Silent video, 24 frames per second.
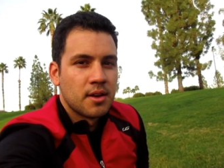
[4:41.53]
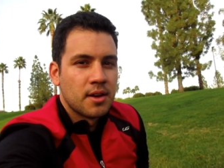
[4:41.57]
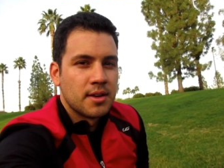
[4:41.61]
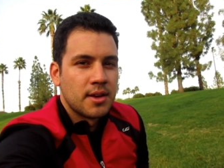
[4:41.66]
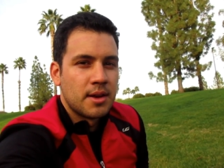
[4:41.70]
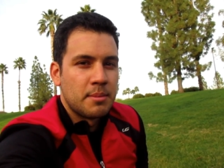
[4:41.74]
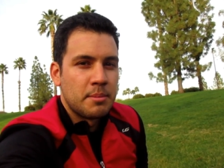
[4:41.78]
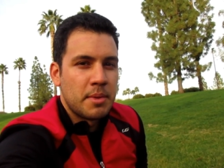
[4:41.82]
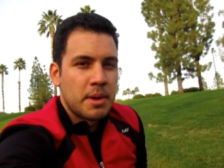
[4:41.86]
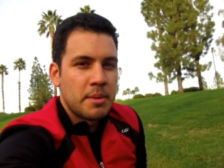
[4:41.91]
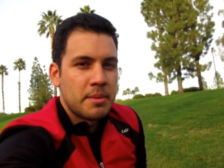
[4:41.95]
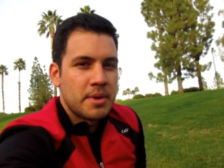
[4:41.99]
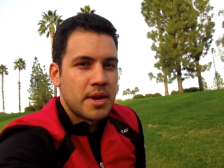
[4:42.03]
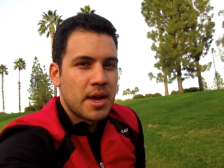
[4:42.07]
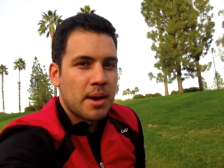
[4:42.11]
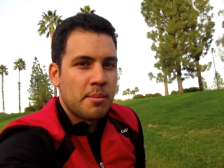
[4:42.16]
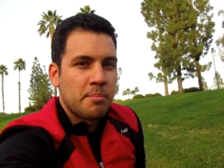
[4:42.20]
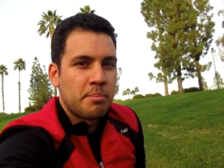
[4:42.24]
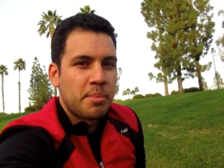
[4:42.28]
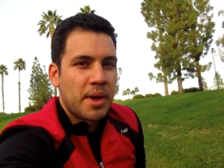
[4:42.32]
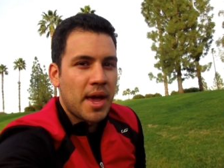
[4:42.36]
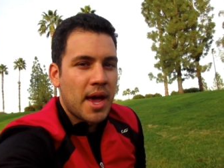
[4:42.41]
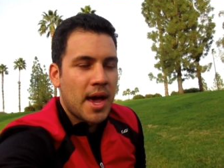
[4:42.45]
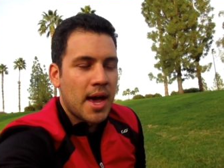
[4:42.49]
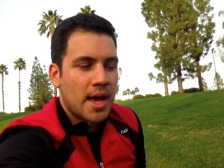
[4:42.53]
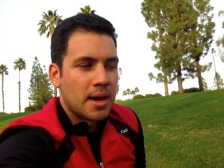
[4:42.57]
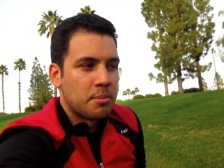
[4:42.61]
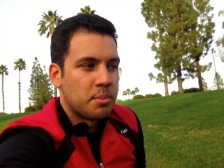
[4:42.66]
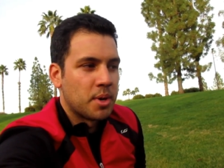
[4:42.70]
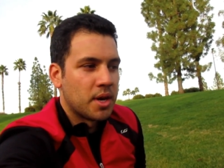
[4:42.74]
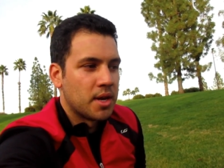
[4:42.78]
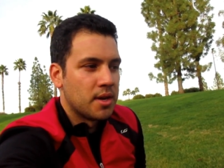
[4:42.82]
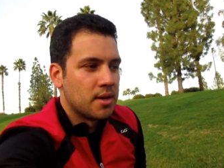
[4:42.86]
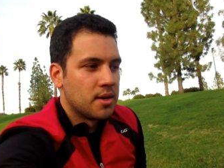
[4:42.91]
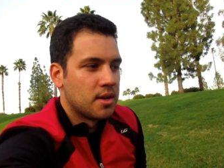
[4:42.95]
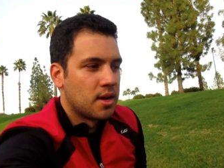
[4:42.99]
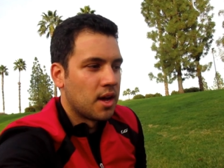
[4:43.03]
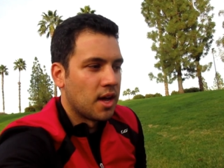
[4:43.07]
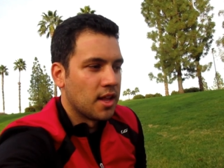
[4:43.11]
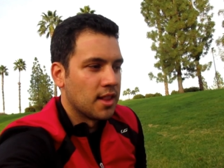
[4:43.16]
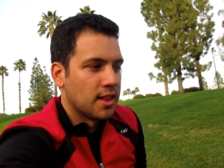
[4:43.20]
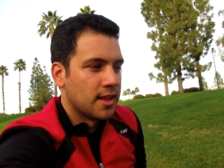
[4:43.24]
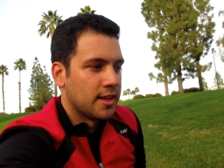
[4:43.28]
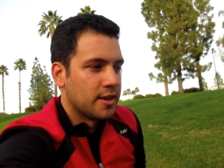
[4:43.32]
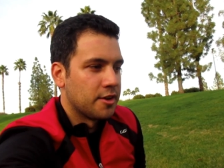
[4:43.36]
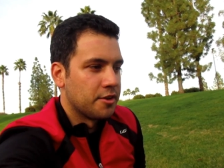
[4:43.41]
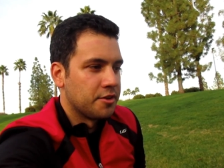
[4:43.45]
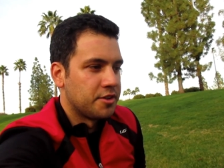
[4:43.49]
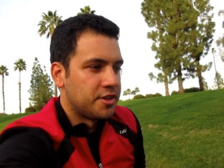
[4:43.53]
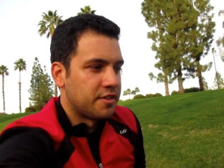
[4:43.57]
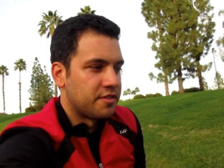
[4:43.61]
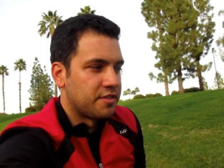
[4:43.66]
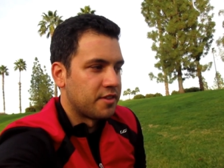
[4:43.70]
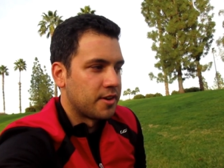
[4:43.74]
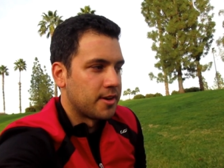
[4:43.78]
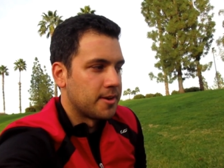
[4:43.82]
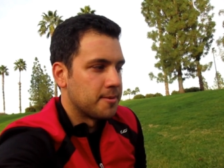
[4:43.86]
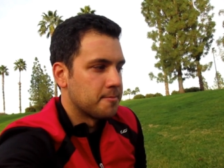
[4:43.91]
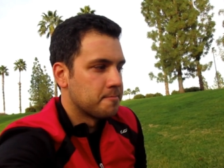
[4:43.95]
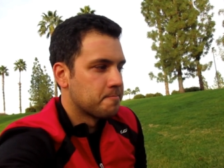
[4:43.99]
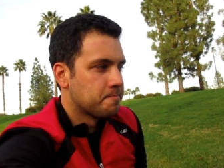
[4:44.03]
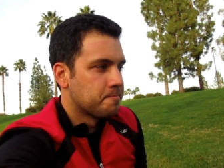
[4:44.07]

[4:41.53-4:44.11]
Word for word: Maybe not bad, but a little different.